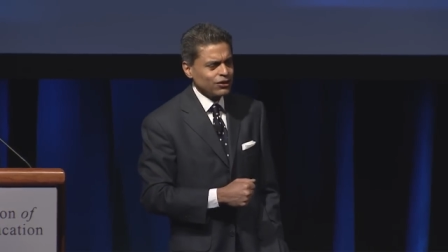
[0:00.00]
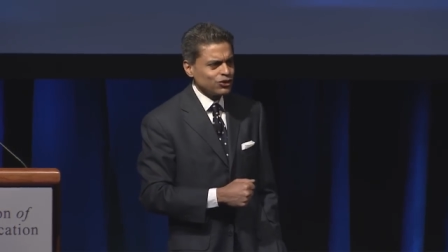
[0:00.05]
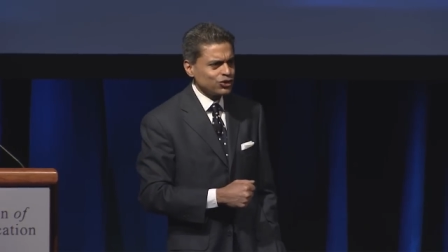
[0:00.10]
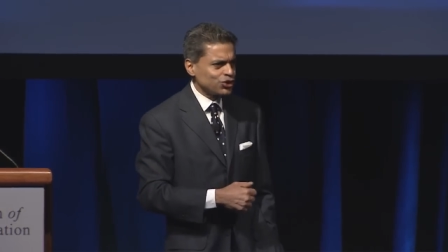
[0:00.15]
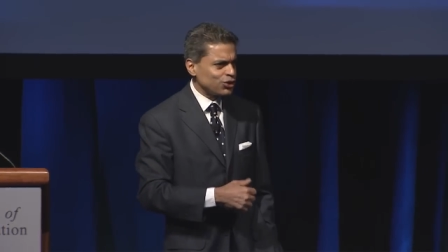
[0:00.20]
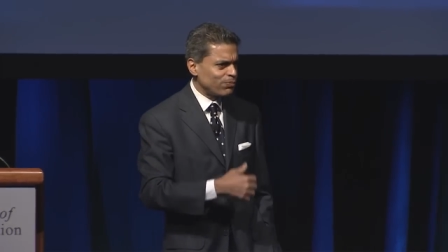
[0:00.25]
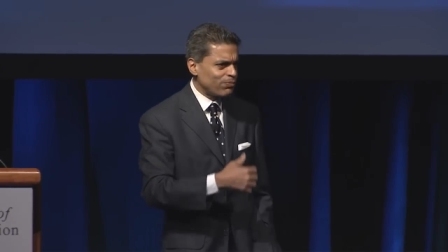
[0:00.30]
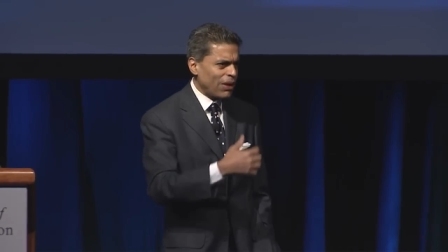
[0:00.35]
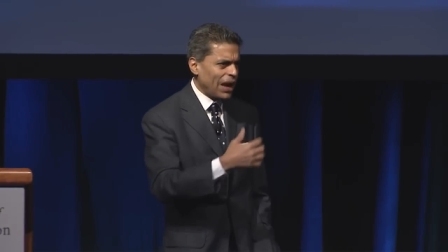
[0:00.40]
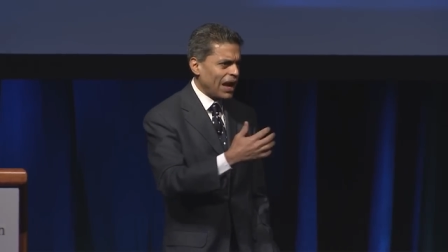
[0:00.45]

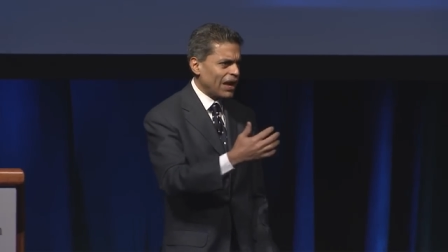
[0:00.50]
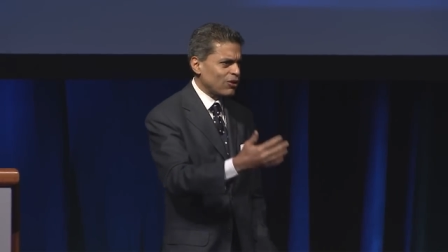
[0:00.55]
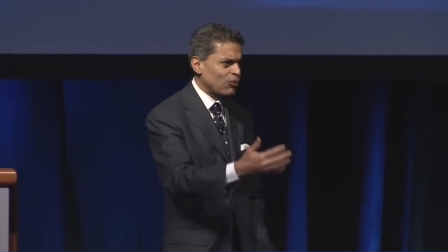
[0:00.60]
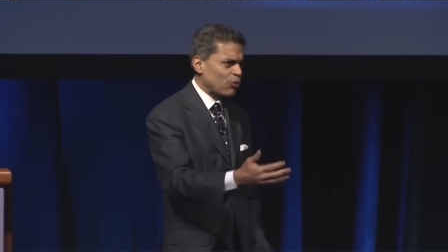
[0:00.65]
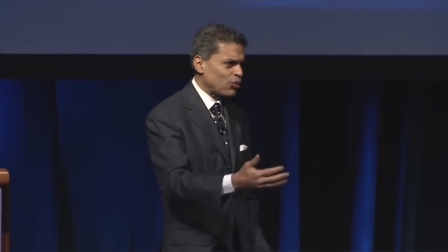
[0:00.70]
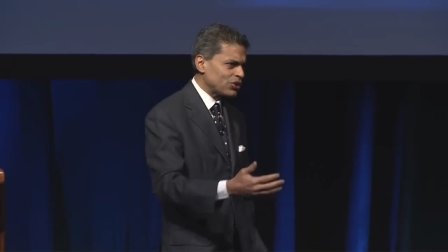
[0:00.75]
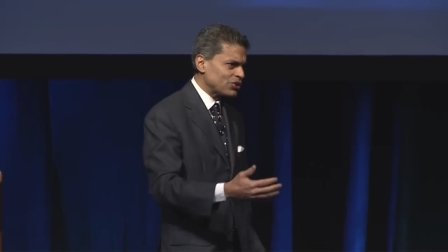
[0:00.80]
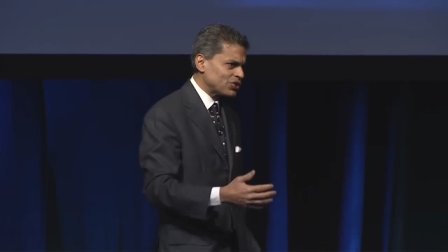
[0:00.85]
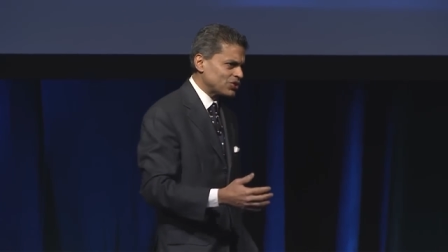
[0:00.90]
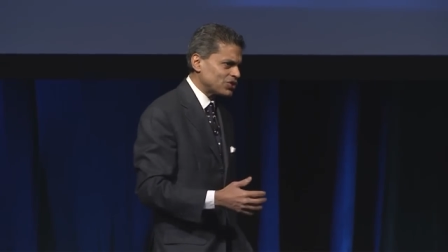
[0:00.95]
Japan
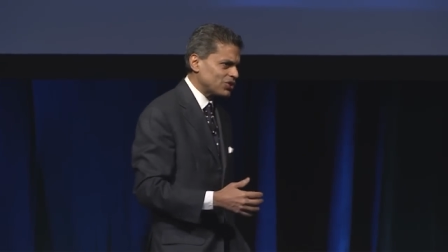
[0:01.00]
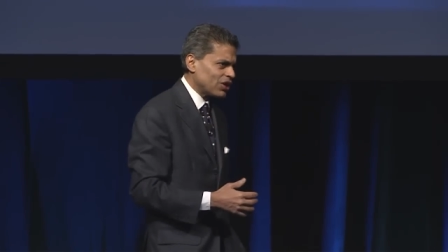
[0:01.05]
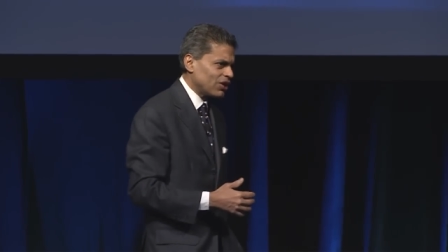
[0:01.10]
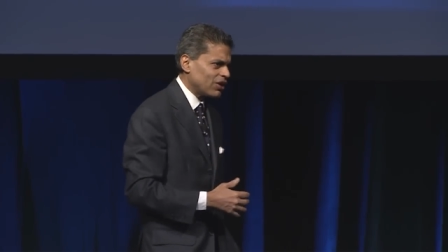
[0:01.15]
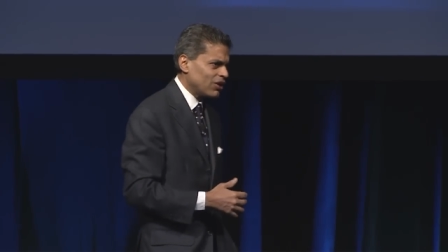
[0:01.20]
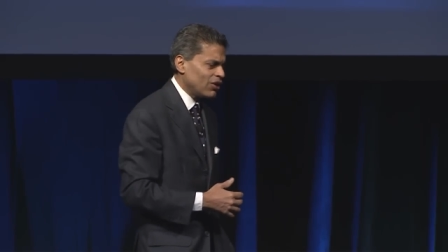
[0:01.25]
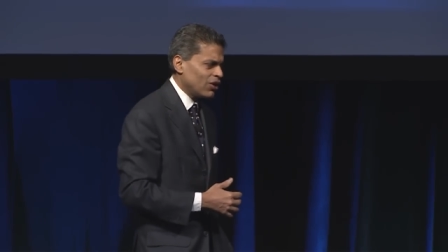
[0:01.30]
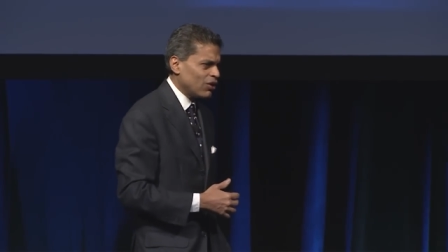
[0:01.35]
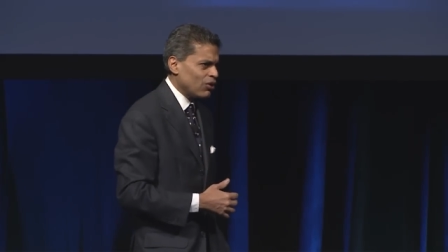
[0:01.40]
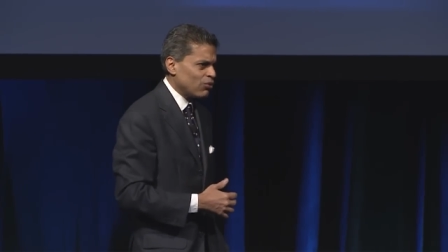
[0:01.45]

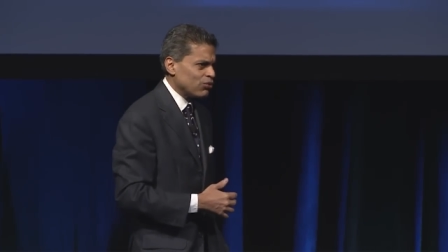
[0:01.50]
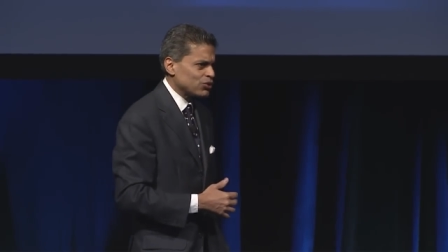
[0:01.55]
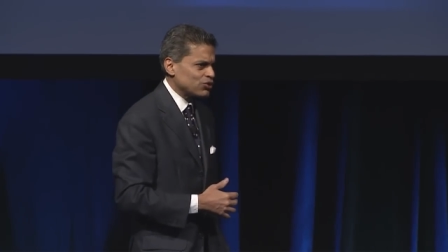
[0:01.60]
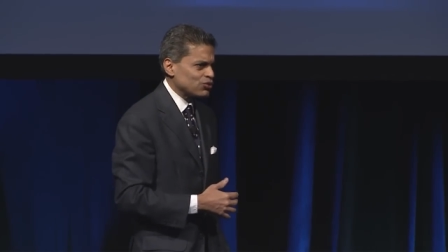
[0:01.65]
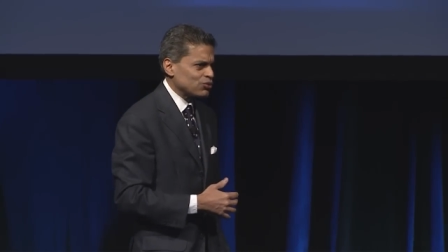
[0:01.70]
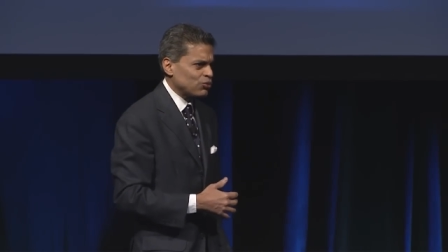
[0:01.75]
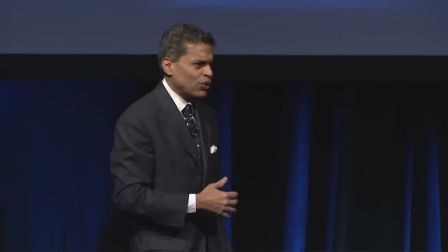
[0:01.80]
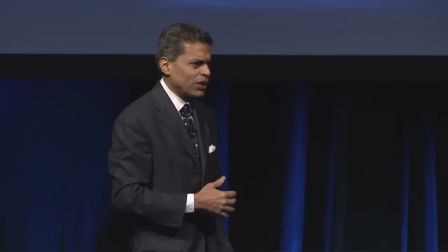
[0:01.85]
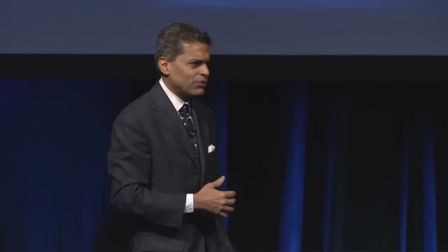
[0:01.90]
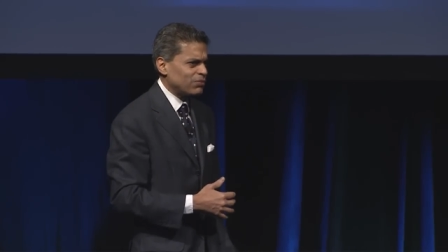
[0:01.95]

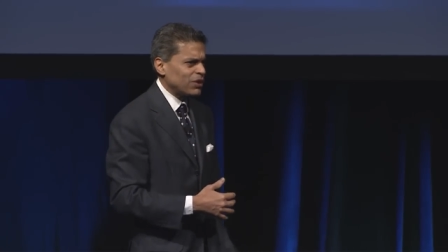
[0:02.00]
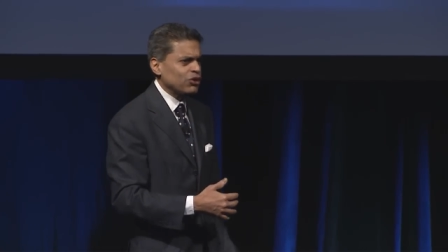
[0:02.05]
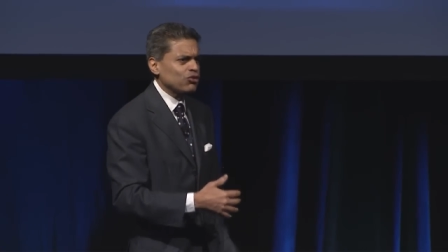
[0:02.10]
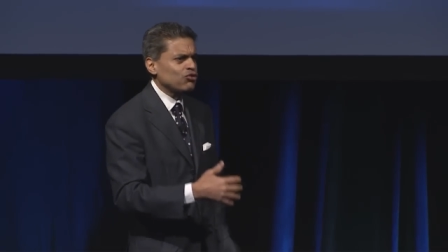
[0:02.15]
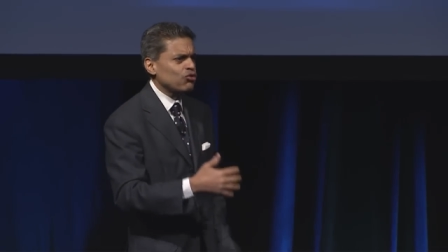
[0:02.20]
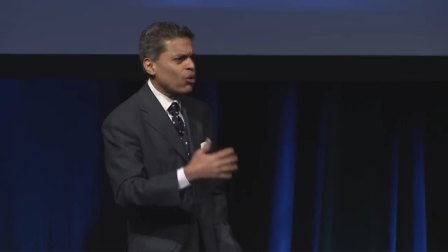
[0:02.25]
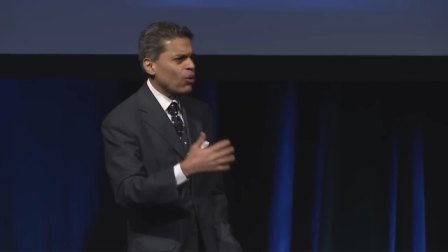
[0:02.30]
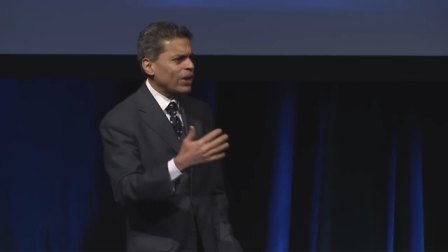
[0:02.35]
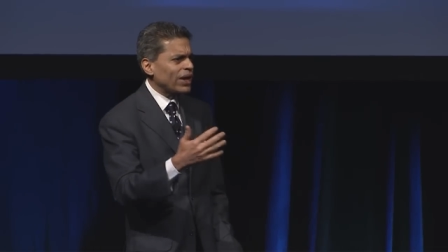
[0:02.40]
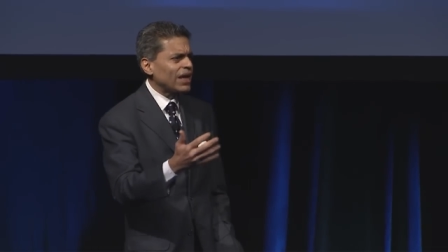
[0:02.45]
had been
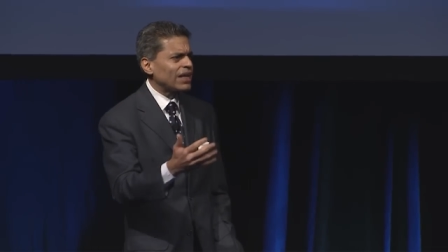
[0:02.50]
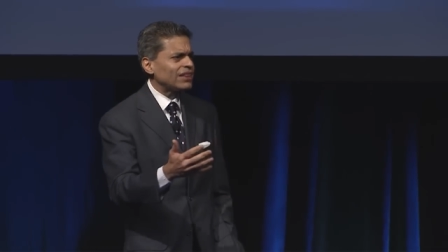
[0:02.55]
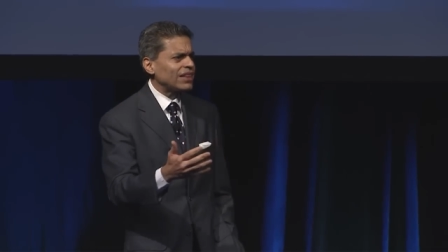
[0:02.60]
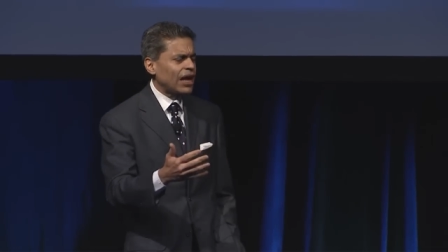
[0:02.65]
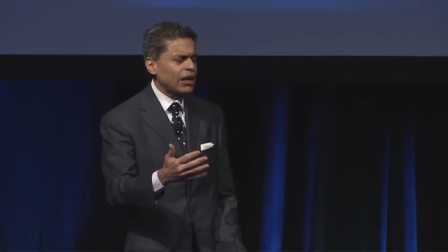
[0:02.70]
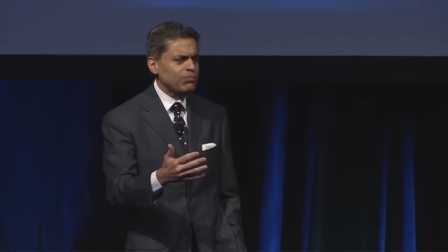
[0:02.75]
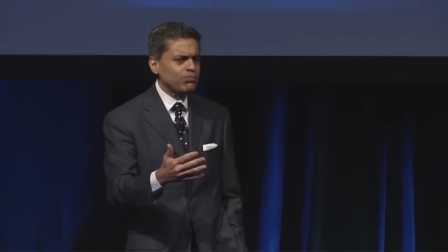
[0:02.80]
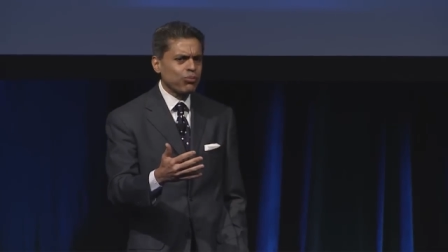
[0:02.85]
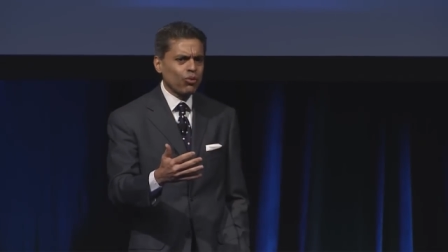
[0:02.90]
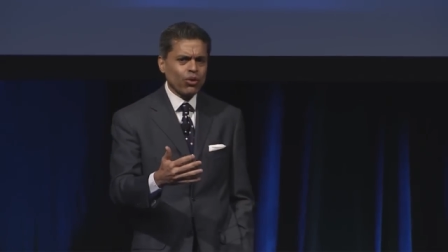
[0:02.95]
growing at
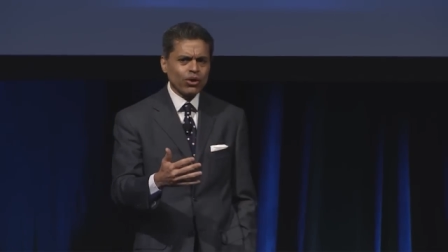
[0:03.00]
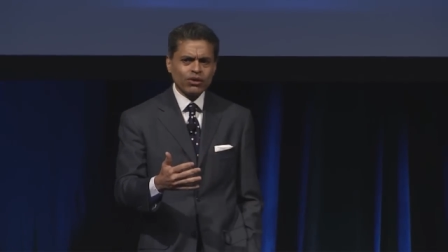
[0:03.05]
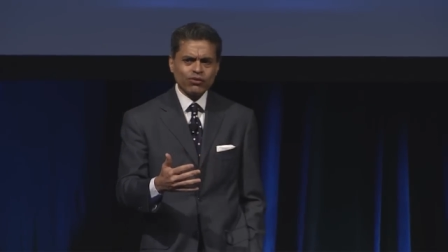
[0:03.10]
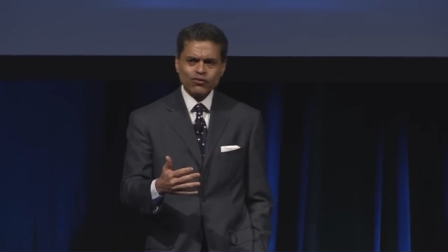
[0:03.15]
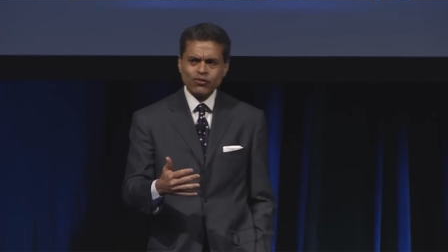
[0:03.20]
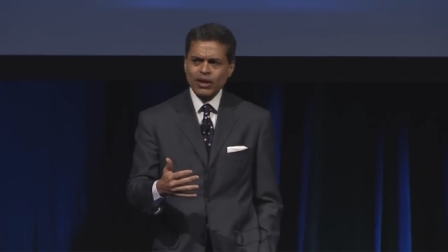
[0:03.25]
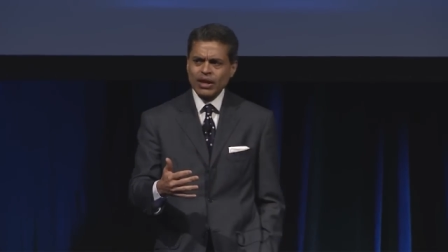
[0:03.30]
that point